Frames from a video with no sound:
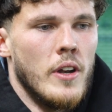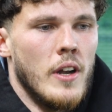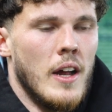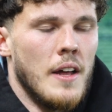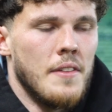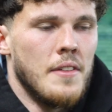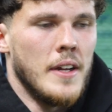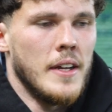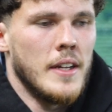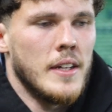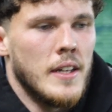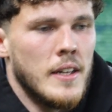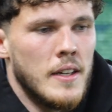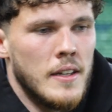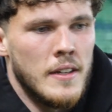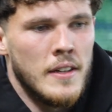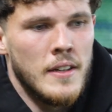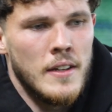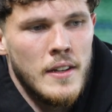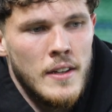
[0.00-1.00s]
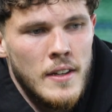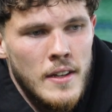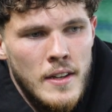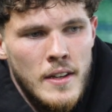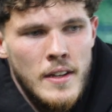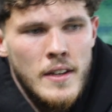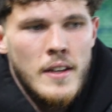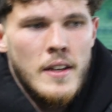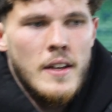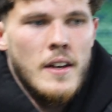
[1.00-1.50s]
And I think
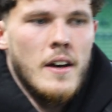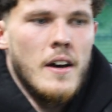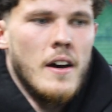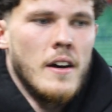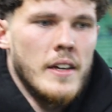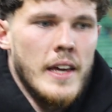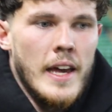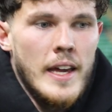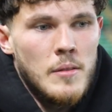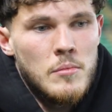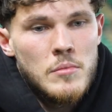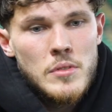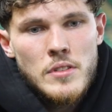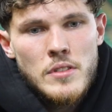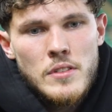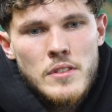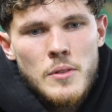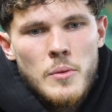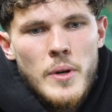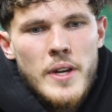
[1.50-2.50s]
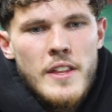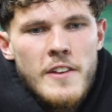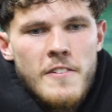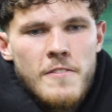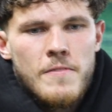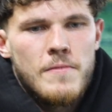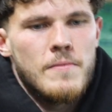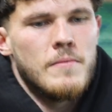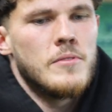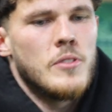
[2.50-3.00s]
our games, the way
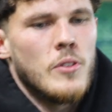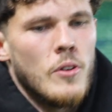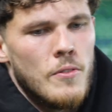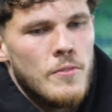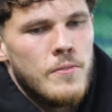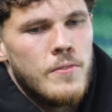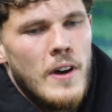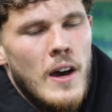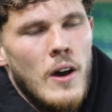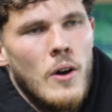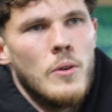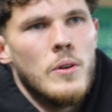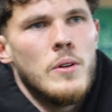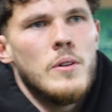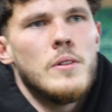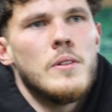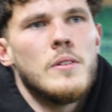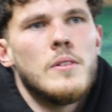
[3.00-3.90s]
they've sort of fell